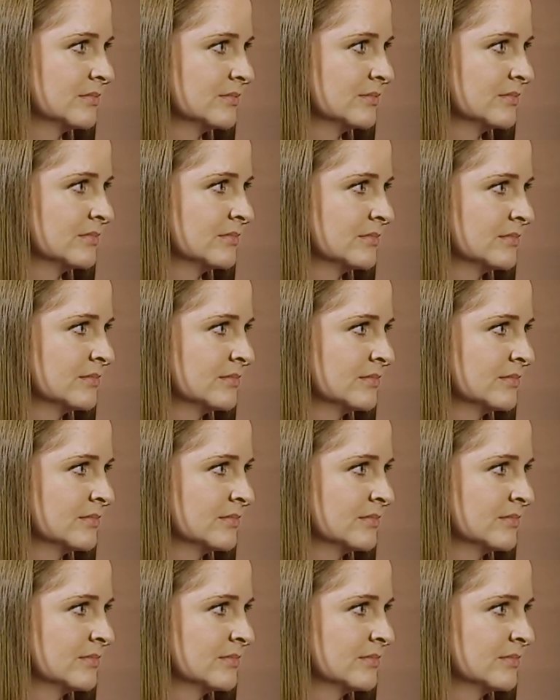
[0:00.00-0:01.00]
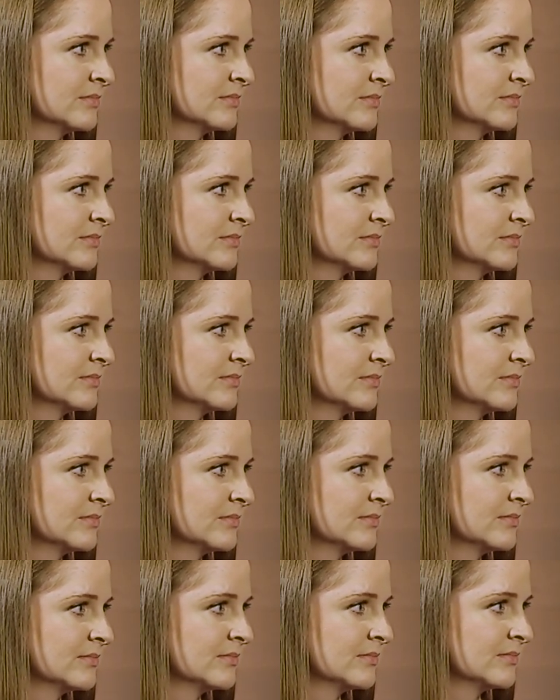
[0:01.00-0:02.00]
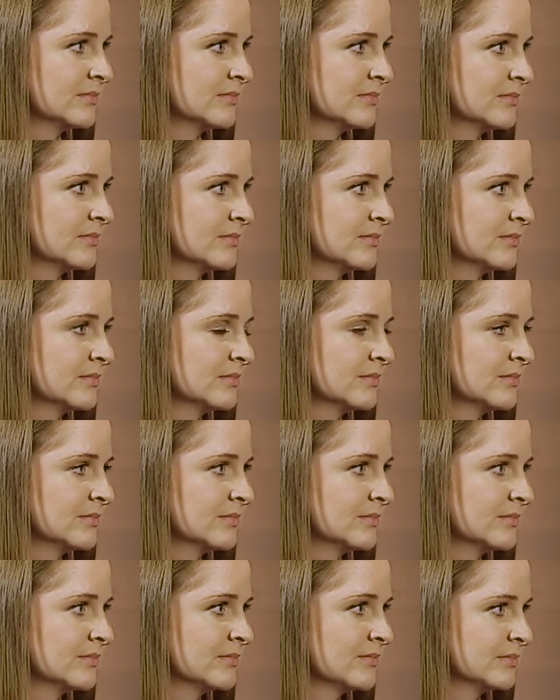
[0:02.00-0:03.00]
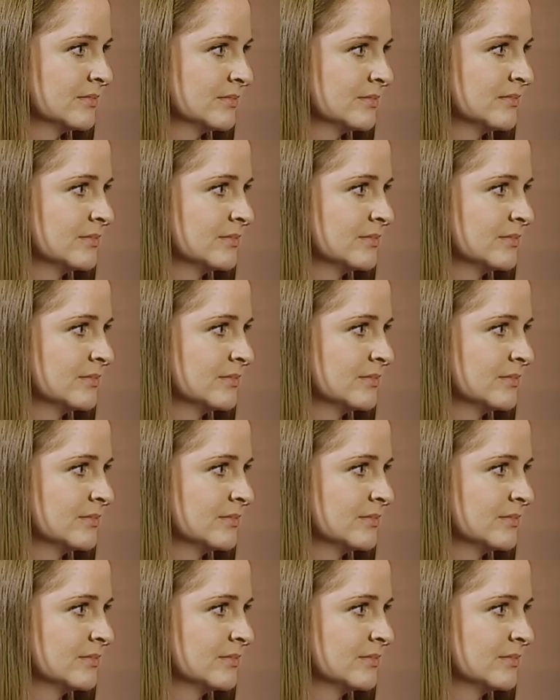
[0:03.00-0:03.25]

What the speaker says: This person isn't speaking.